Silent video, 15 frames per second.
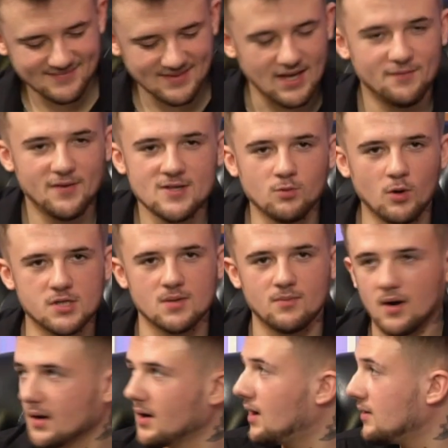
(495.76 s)
If he's watching
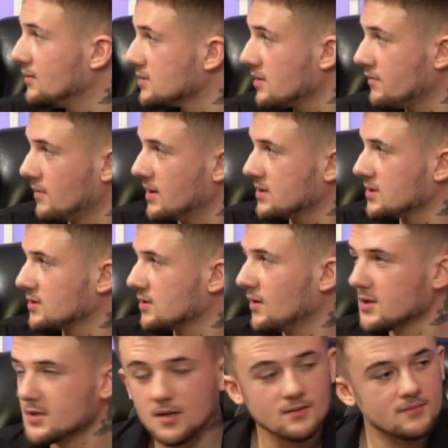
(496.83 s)
right now, do you have a message to
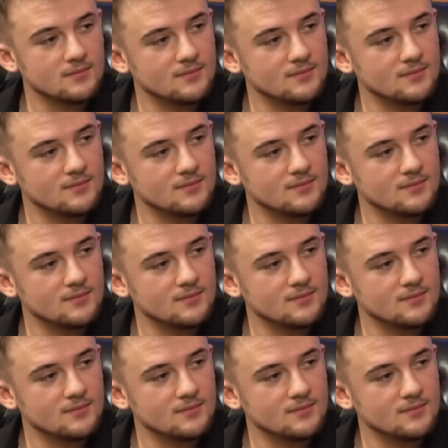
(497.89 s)
AJ?